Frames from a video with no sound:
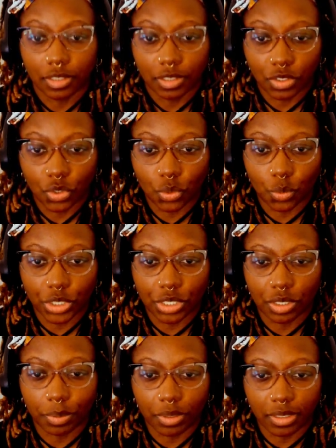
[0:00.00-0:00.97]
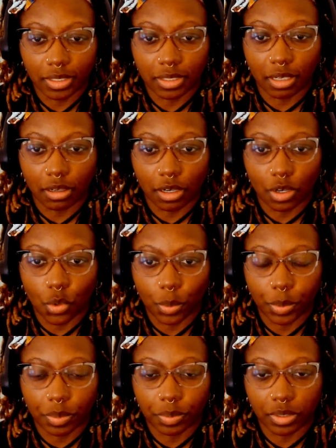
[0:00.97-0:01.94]
you're wishing upon a star,
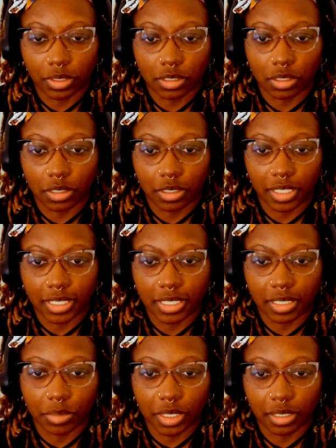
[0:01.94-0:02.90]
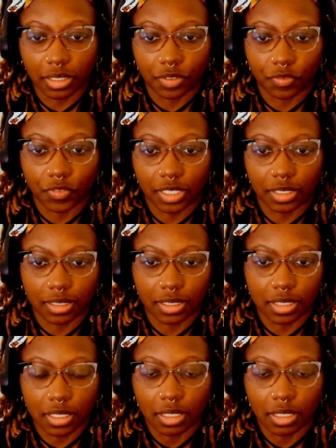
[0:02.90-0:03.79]
hoping upon a star that something intervenes